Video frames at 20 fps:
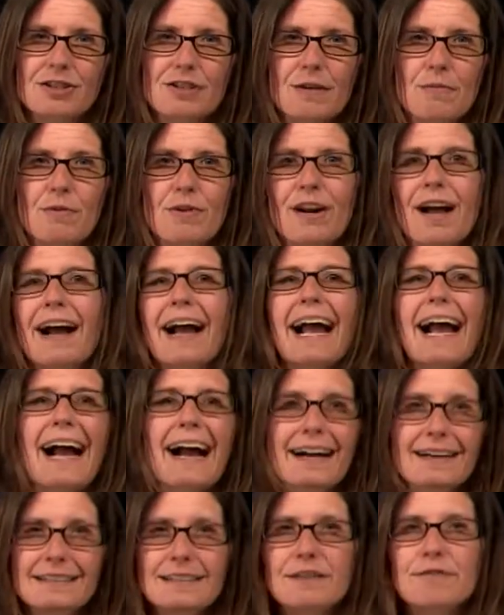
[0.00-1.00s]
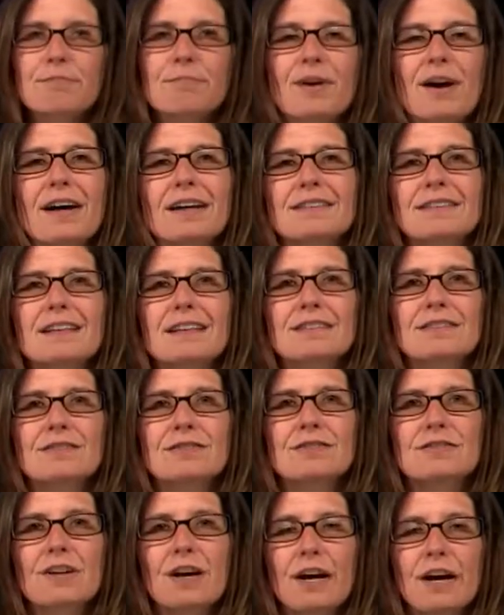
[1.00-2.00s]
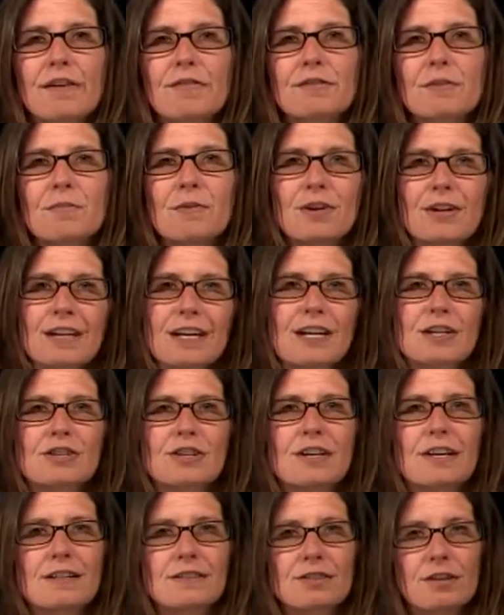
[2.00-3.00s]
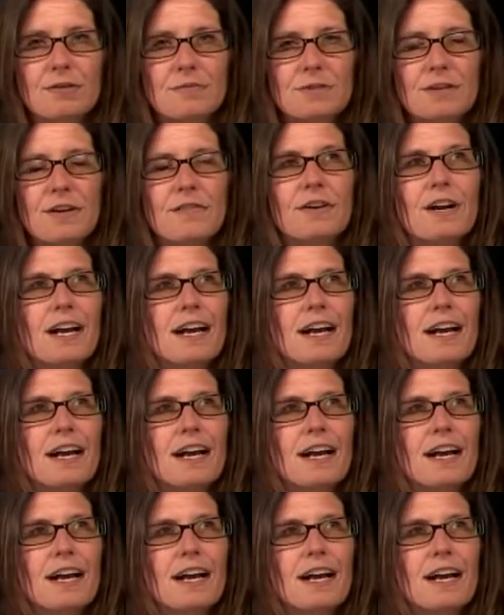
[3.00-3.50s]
They were not active processors of communication in terms of